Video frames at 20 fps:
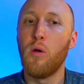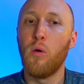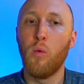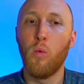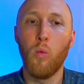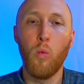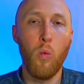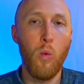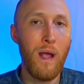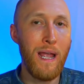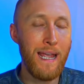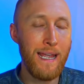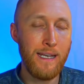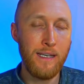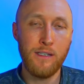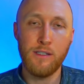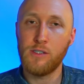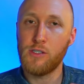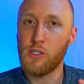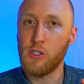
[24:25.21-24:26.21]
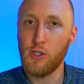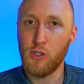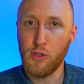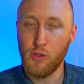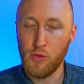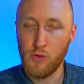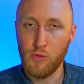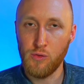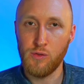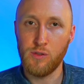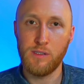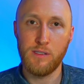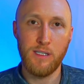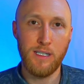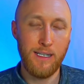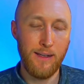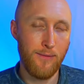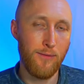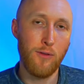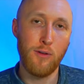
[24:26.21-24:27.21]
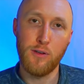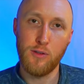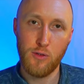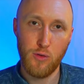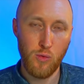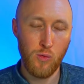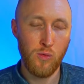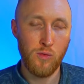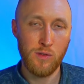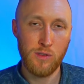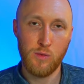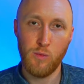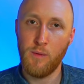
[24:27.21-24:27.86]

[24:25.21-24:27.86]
when to use the different tools.